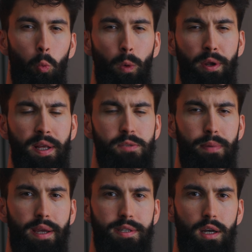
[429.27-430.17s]
we would
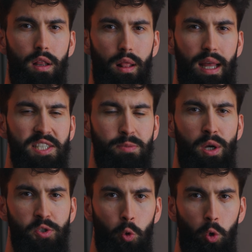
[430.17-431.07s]
expect less
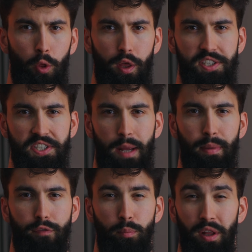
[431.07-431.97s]
muscle growth
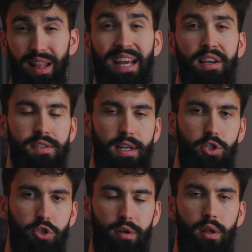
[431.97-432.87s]
stemming from the leg
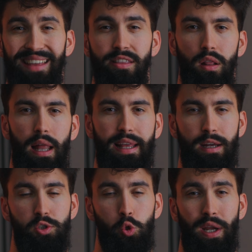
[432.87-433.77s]
extension in the leg
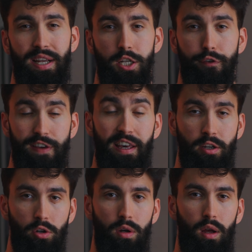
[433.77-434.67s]
that was trained to
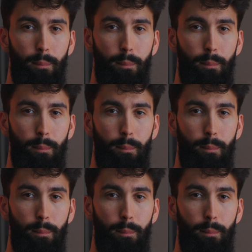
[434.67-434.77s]
failure.